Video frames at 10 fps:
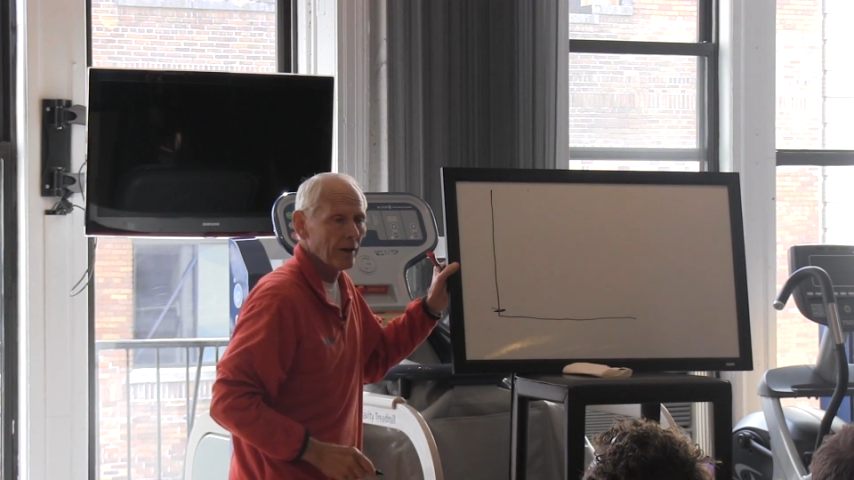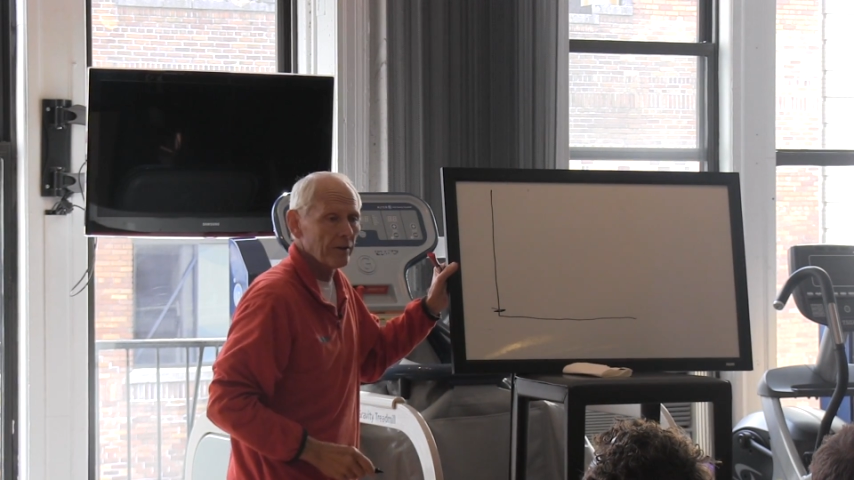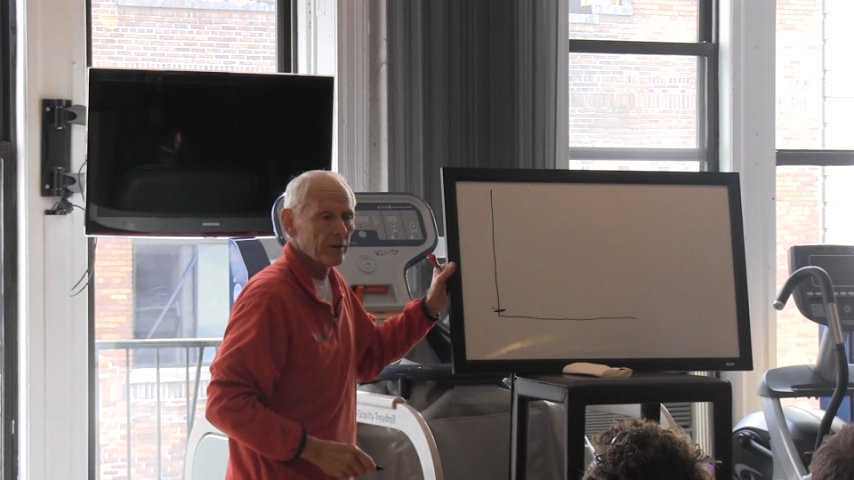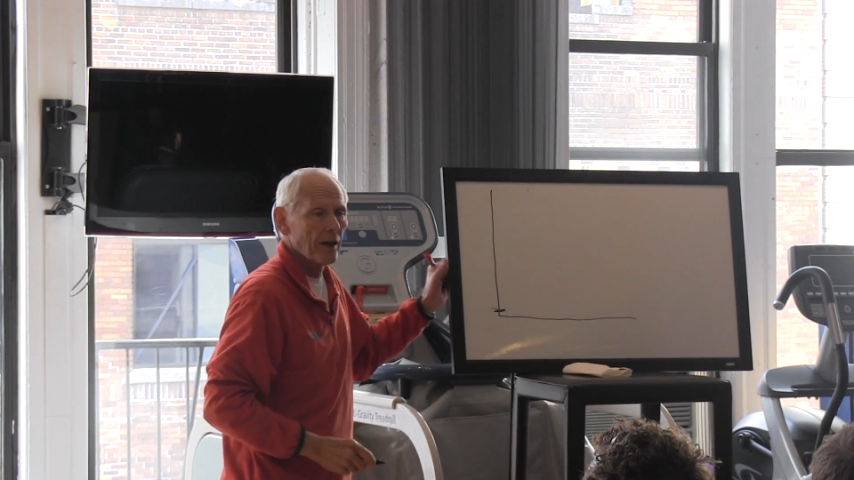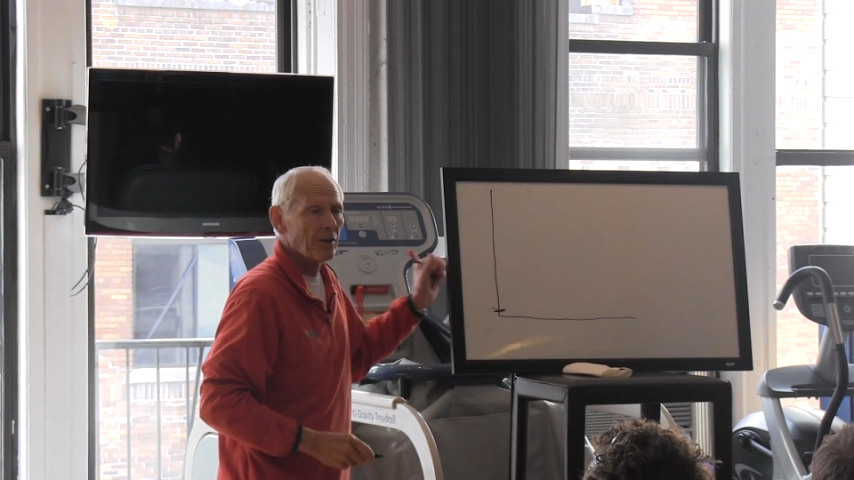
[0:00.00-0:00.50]

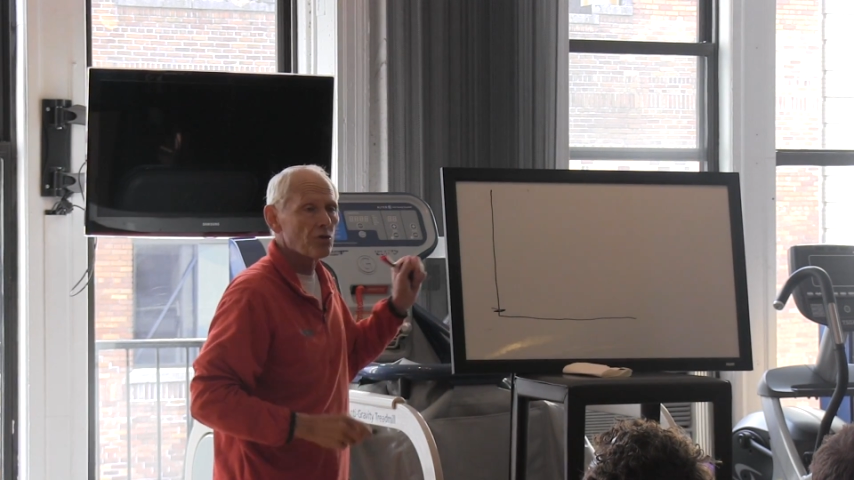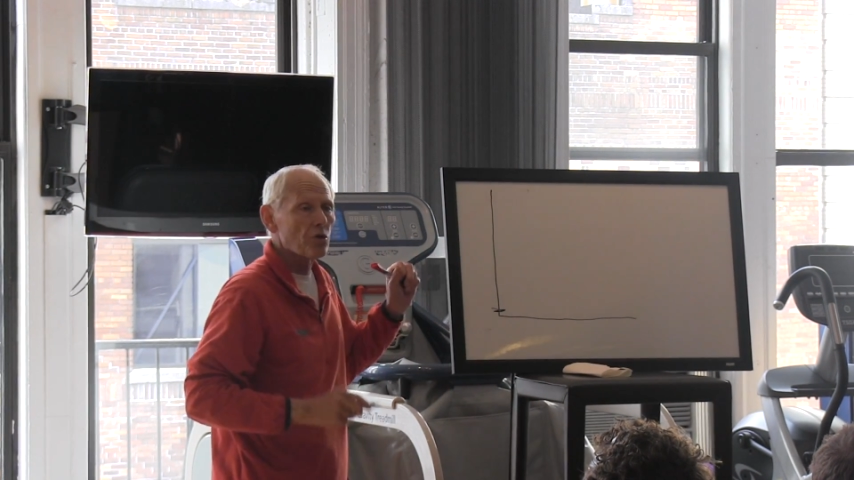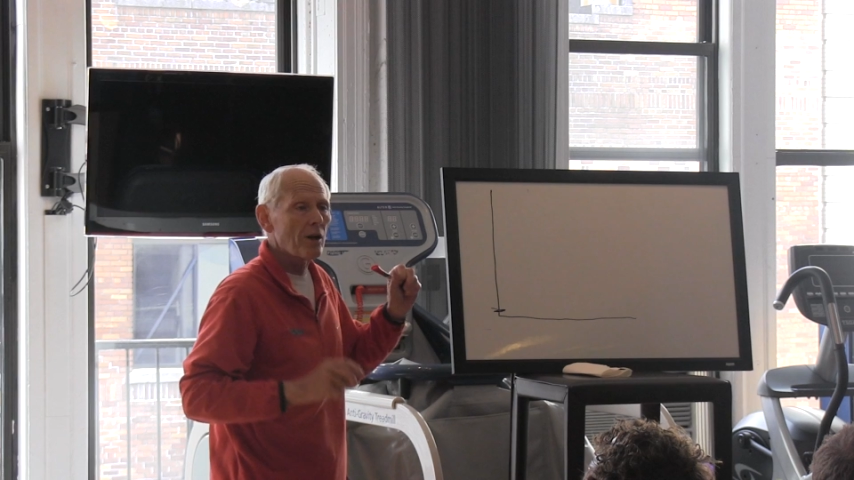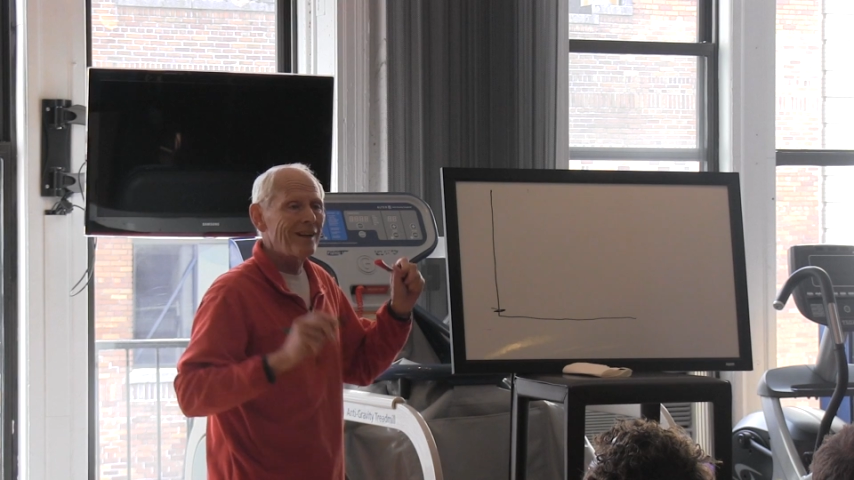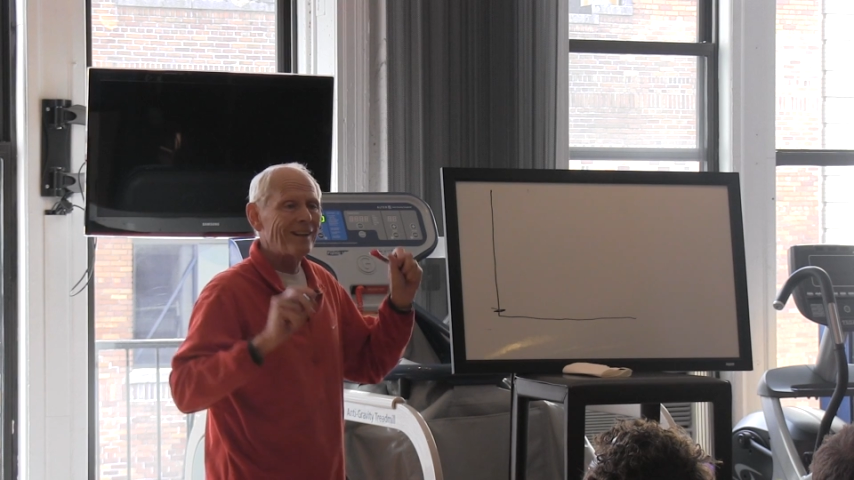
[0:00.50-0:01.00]
You're not
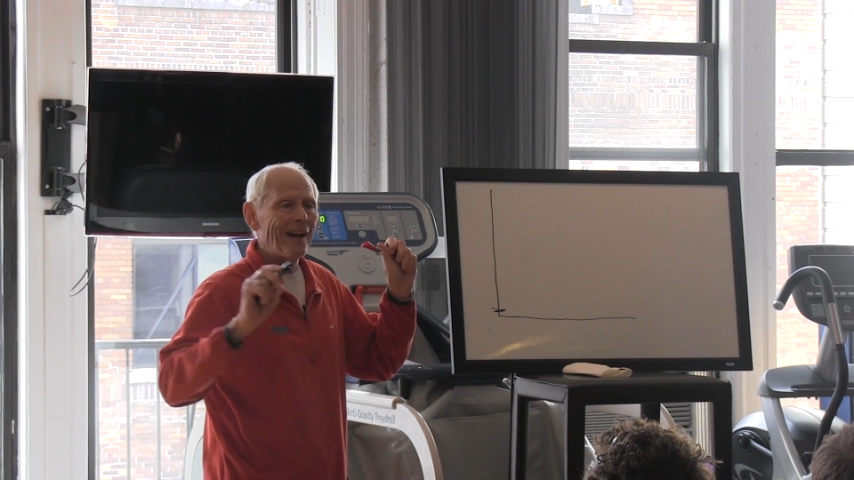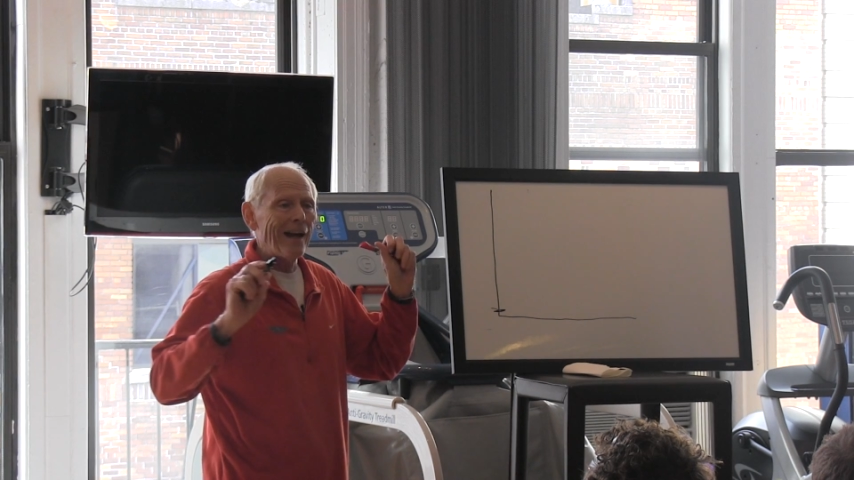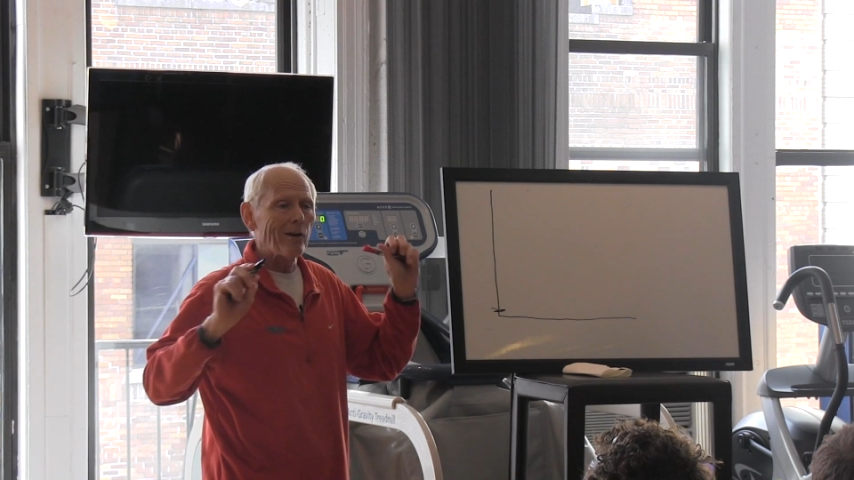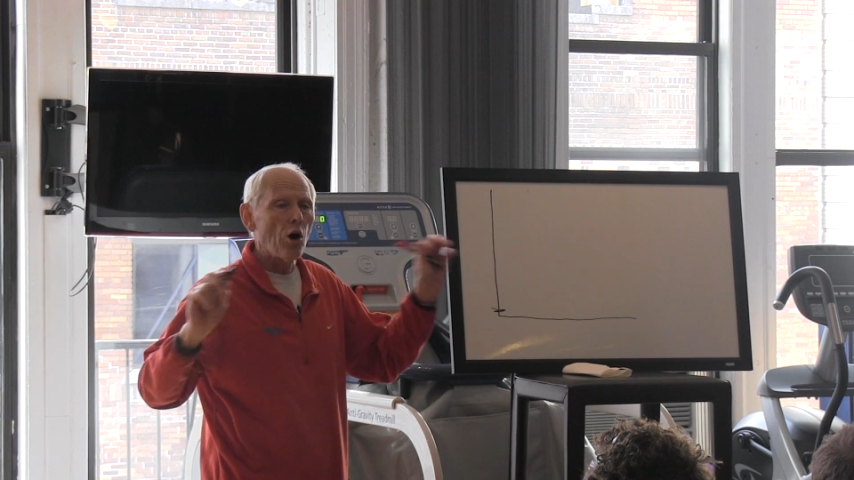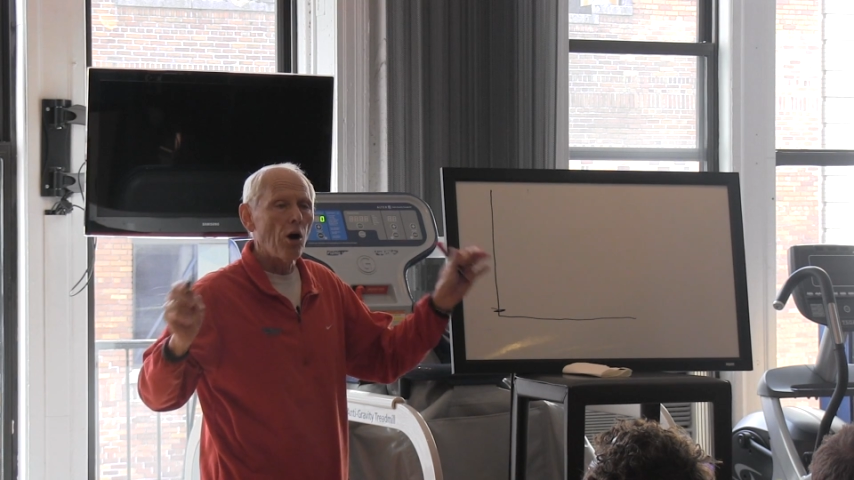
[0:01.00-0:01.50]
training
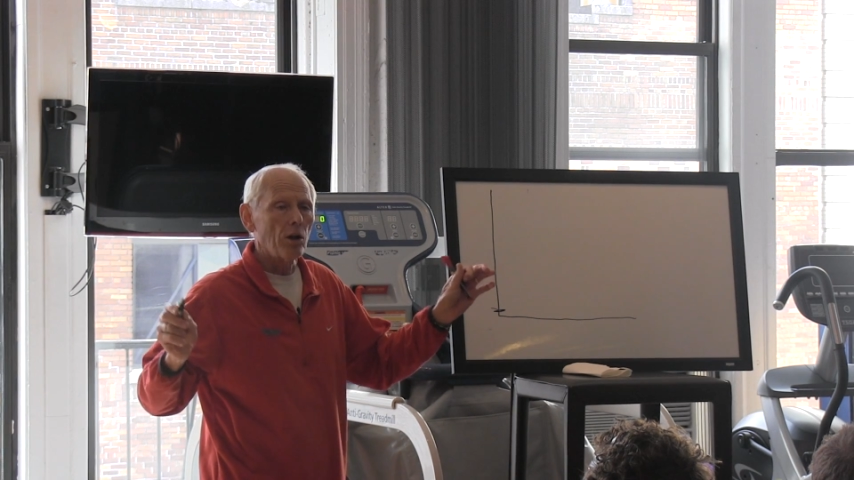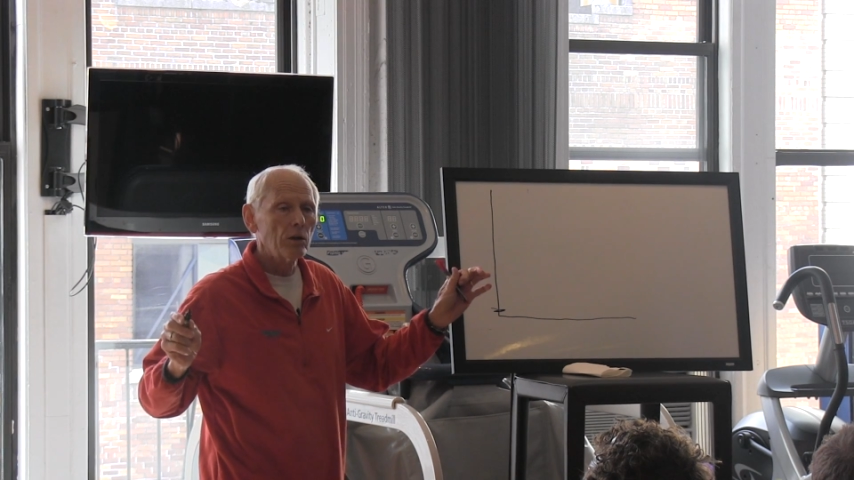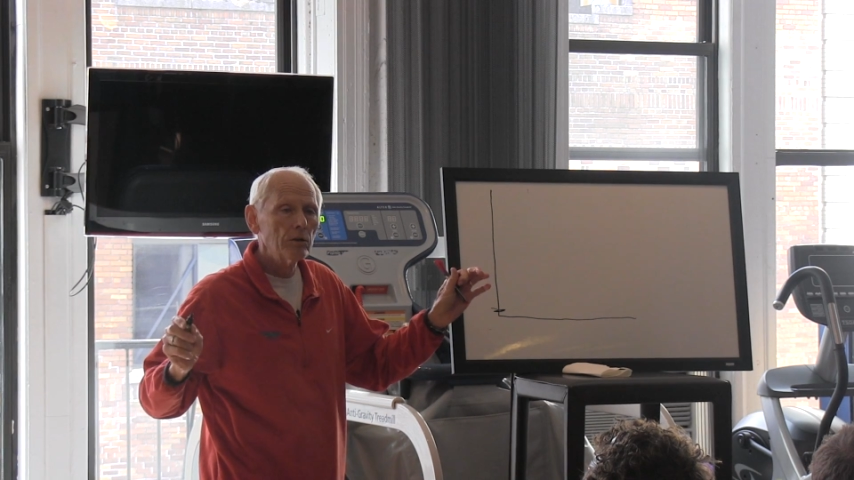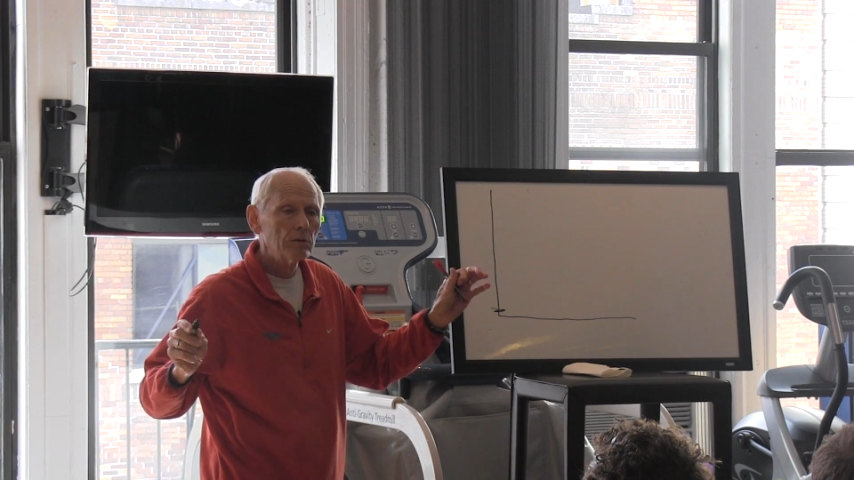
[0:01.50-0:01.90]
at all.